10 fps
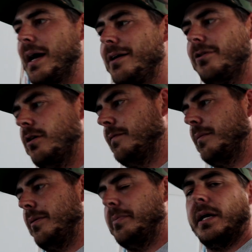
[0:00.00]
I don't know if I'm
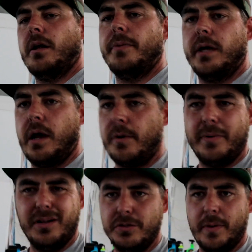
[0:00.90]
gonna be able to pick it up on camera,
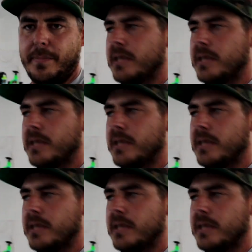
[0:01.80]
but I'll do my